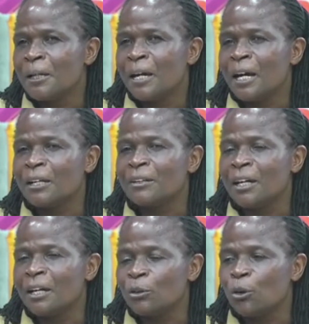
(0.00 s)
Yeah. And
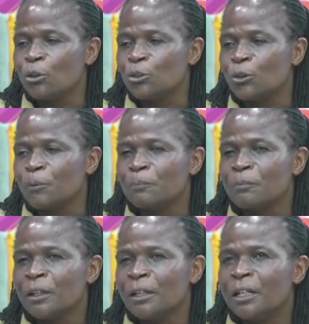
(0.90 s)
then also,
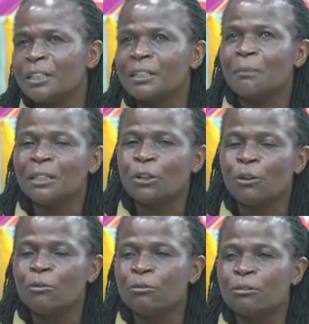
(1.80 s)
it's a
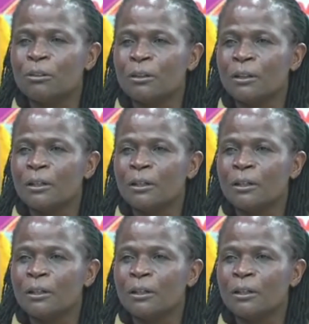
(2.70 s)
matter of